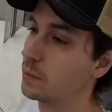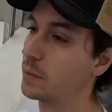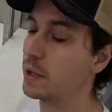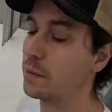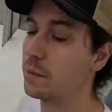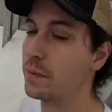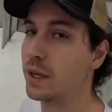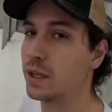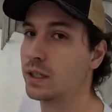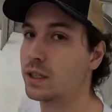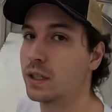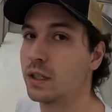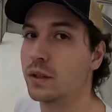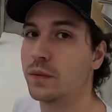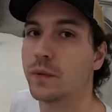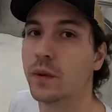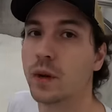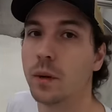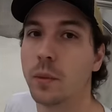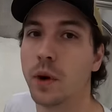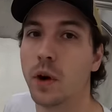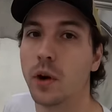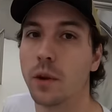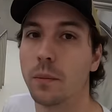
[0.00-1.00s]
been mixing for
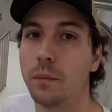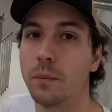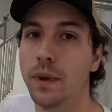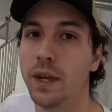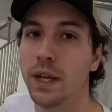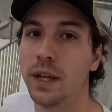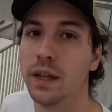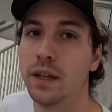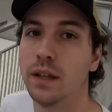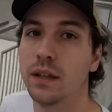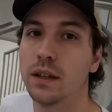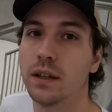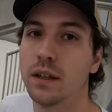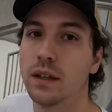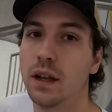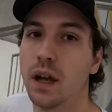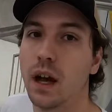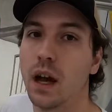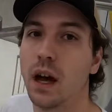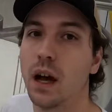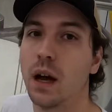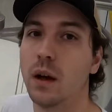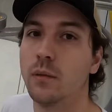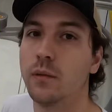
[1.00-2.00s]
about a minute.
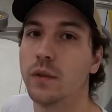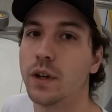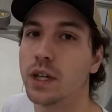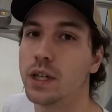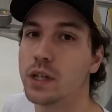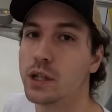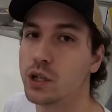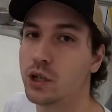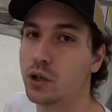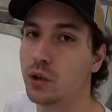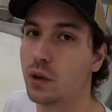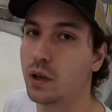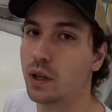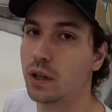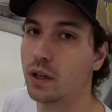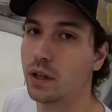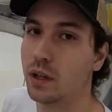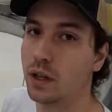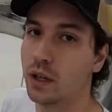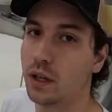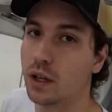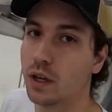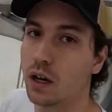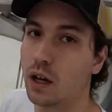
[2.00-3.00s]
Very shortly
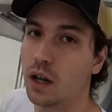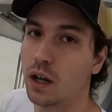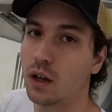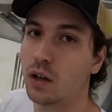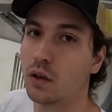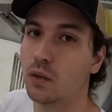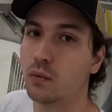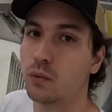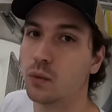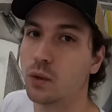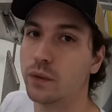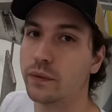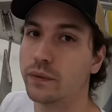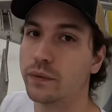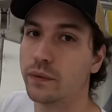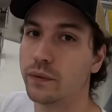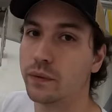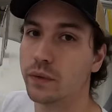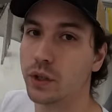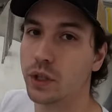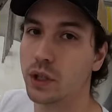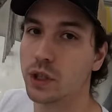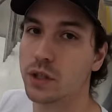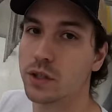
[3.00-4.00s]
here, I'll
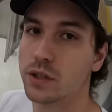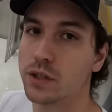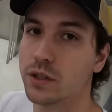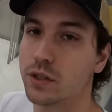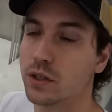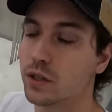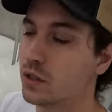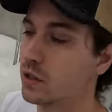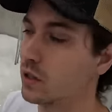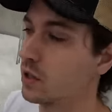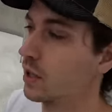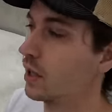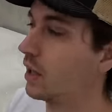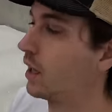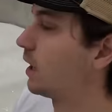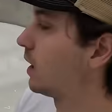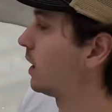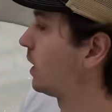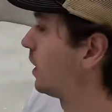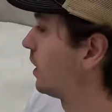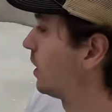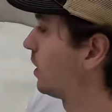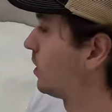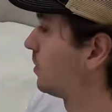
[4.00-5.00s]
reverse
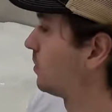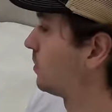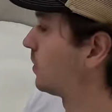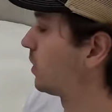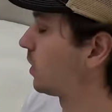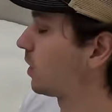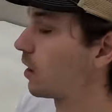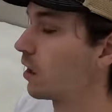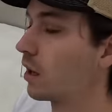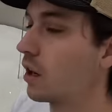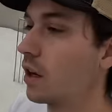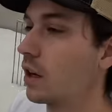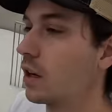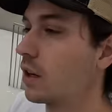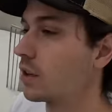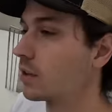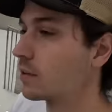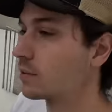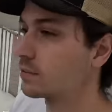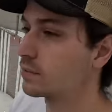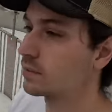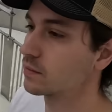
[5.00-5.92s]
our